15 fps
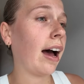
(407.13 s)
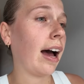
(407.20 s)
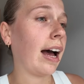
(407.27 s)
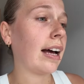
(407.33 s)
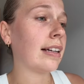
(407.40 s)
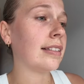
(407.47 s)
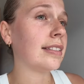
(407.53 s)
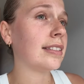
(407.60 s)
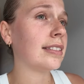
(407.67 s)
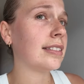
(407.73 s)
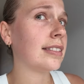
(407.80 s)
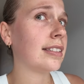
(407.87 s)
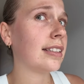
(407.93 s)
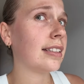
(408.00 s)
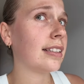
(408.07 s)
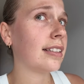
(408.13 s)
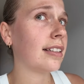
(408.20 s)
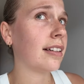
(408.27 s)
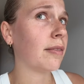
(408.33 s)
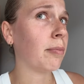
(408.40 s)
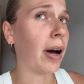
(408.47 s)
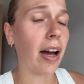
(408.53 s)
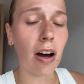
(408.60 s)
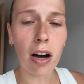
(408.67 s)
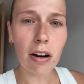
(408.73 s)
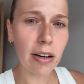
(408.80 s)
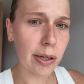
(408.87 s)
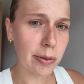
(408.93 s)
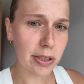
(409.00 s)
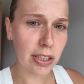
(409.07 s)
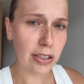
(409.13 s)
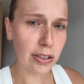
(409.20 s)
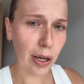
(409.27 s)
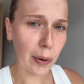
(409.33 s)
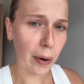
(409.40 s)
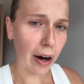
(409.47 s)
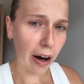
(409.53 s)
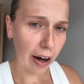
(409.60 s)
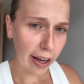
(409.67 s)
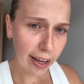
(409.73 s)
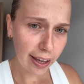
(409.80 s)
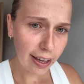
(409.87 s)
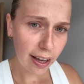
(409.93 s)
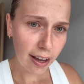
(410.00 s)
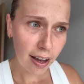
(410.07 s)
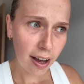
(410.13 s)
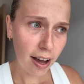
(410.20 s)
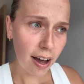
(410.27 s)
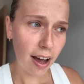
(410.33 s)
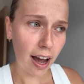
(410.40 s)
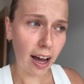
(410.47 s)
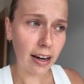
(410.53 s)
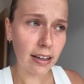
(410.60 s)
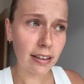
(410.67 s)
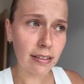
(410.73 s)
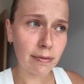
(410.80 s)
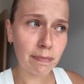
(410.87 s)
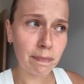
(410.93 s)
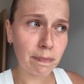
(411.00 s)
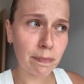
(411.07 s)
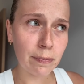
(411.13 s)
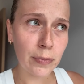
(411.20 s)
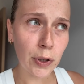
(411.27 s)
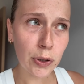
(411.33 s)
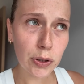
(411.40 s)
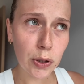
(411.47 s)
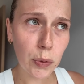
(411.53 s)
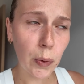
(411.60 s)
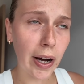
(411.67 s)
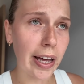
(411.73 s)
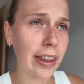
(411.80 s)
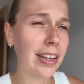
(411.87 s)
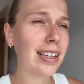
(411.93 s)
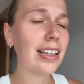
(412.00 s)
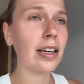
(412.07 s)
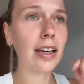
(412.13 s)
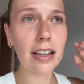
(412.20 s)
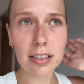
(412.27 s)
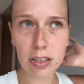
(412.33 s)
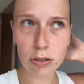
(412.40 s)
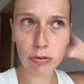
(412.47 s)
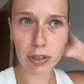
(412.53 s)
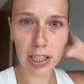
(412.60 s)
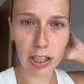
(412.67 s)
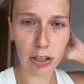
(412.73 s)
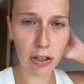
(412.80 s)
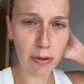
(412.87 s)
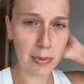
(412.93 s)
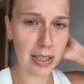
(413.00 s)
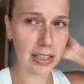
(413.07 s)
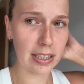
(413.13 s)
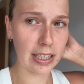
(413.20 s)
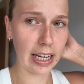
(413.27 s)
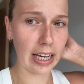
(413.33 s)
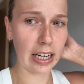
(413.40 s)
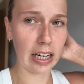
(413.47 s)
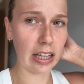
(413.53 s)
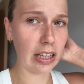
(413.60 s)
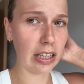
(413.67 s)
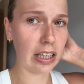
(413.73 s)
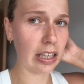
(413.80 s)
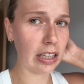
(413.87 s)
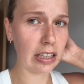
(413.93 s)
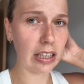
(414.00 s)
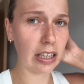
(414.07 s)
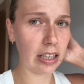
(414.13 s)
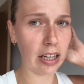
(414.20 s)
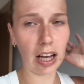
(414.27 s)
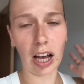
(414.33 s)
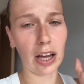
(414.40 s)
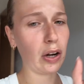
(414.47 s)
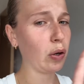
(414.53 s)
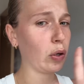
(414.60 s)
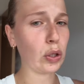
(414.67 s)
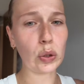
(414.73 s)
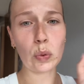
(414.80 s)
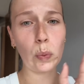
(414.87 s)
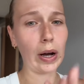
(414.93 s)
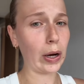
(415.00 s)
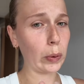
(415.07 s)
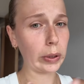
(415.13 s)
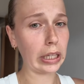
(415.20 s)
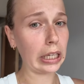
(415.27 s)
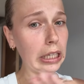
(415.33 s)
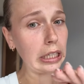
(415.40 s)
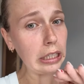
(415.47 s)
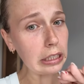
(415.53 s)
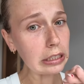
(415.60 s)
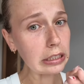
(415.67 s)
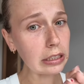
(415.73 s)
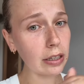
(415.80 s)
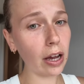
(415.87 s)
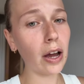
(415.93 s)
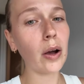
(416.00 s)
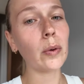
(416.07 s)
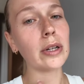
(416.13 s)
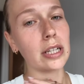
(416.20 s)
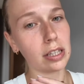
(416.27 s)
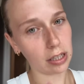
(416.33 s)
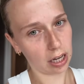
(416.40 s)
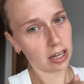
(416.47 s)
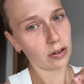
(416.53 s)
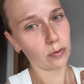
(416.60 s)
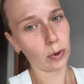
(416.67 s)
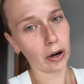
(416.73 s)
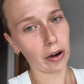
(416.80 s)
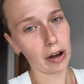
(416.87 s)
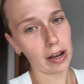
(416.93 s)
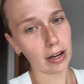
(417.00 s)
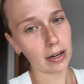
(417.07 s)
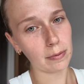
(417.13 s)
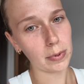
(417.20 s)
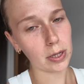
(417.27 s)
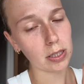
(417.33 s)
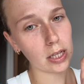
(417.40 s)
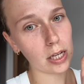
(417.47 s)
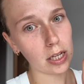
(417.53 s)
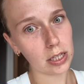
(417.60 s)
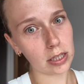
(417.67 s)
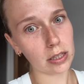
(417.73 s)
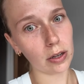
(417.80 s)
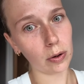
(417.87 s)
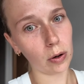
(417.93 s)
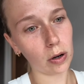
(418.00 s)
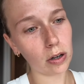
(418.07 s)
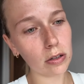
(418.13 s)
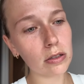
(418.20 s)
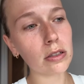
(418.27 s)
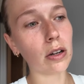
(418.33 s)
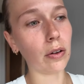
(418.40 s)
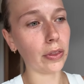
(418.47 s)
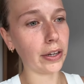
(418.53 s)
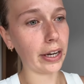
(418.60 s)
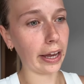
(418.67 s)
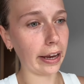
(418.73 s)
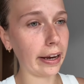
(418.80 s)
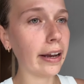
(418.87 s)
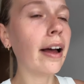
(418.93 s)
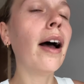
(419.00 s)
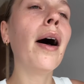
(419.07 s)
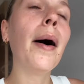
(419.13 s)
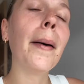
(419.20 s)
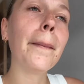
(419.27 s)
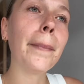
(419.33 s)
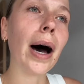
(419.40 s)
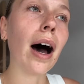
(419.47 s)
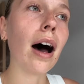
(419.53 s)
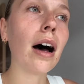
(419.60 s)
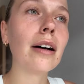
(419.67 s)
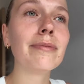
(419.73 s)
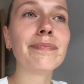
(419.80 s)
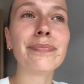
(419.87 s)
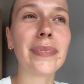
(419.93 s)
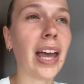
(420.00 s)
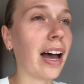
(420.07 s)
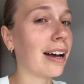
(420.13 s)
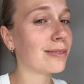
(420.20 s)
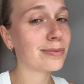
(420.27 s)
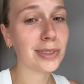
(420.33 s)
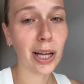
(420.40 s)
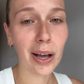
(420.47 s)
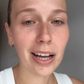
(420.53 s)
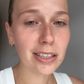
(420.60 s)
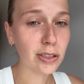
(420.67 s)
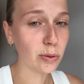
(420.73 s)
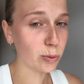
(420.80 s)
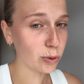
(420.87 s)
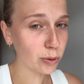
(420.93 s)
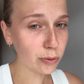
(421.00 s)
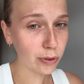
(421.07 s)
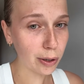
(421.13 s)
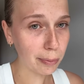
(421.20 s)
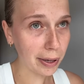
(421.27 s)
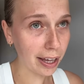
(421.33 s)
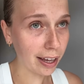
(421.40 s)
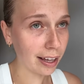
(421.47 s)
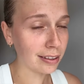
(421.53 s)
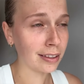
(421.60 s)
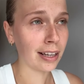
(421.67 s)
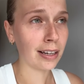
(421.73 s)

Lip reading: and my heart rate was just so high. And not sure why. I think it's just really humid today, and I think I don't do well with the heat, which is kind of worrying because it's so hot on the day. But yeah, so I had to walk for a bit and